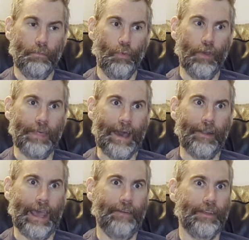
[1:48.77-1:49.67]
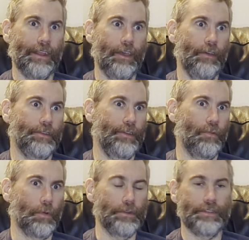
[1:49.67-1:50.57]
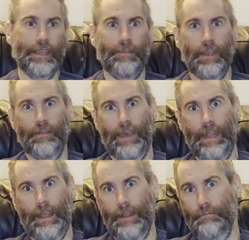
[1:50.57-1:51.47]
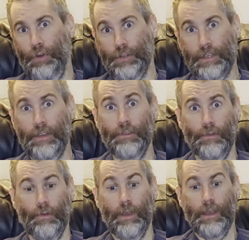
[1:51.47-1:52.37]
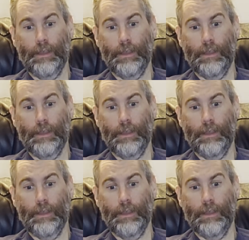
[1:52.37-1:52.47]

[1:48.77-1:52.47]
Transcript: without having to go to a world-saving event in book 2,